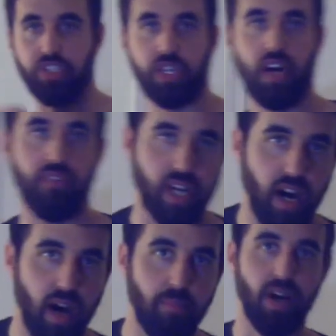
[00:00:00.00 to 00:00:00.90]
off the
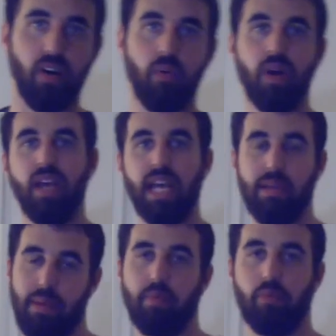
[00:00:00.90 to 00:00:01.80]
combo and maybe
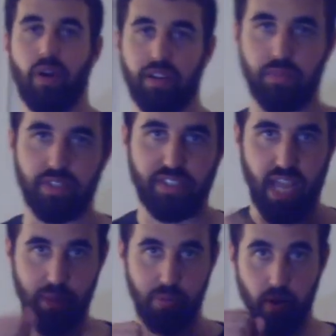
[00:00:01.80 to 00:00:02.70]
wanted to escape,
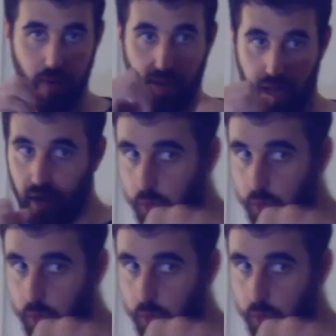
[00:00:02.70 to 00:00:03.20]
where you're like 1,